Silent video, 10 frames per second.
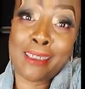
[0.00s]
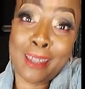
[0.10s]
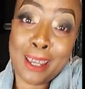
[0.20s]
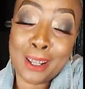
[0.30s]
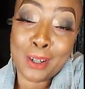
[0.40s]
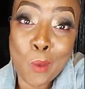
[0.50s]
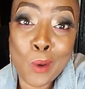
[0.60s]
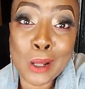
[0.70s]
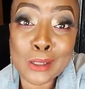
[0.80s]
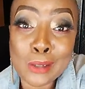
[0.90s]
lay it
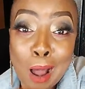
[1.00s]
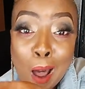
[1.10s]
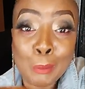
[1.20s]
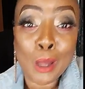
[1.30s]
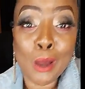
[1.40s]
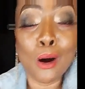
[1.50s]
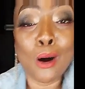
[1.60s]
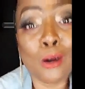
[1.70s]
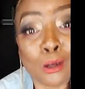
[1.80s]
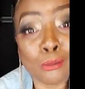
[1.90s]
on top
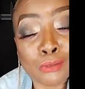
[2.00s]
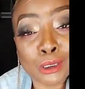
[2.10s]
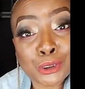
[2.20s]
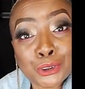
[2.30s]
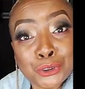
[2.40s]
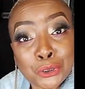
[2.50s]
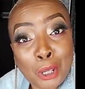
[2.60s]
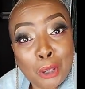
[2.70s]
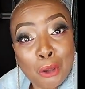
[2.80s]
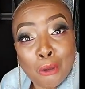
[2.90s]
of the
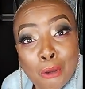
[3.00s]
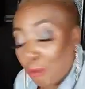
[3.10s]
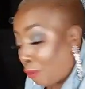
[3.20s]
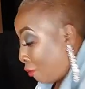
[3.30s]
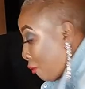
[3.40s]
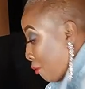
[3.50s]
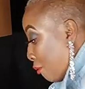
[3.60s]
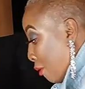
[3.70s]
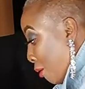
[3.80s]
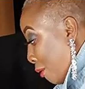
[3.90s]
shell,
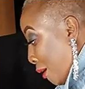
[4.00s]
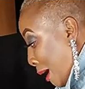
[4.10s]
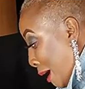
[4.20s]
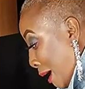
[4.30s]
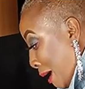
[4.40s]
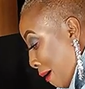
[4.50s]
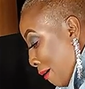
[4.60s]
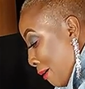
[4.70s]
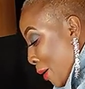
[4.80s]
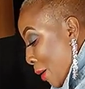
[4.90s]
okay?
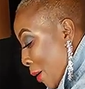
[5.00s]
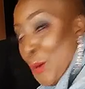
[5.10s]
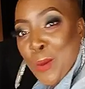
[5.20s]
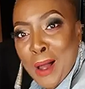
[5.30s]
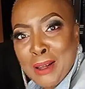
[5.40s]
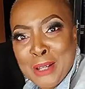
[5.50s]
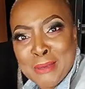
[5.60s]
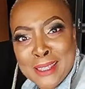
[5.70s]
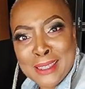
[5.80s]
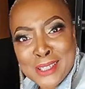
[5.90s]
Welcome
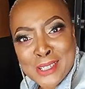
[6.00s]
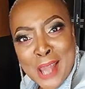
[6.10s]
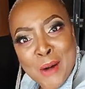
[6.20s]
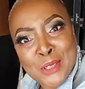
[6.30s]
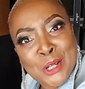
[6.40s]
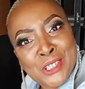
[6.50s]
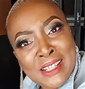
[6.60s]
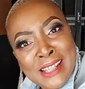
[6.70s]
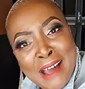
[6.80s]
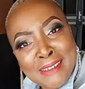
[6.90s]
to the show. You're just
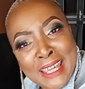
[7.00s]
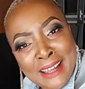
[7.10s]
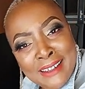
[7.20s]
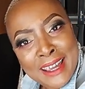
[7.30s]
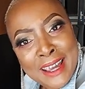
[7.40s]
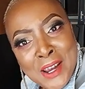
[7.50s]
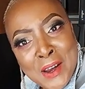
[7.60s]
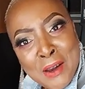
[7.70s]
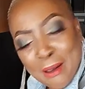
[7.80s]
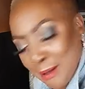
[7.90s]
not getting
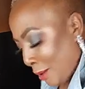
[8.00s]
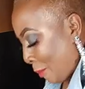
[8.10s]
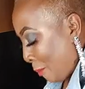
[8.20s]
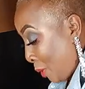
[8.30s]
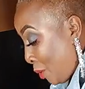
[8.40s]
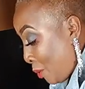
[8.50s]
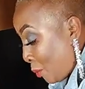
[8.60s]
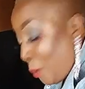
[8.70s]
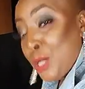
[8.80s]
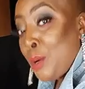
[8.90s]
here. Boo,
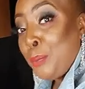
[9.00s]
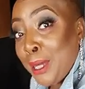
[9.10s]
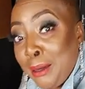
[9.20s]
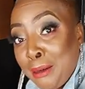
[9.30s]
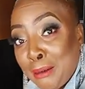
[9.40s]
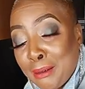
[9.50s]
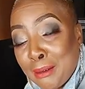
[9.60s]
where you been?